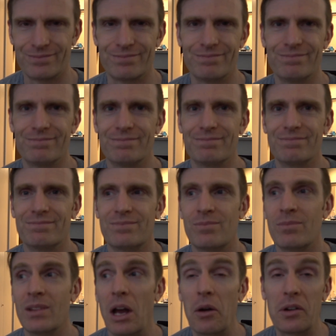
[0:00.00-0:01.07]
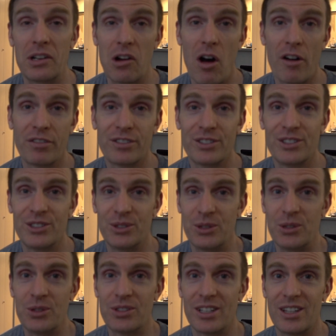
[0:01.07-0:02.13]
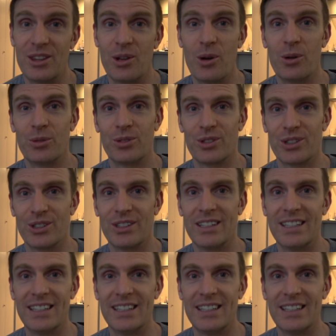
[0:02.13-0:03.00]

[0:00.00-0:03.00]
I already offered you and you said no, so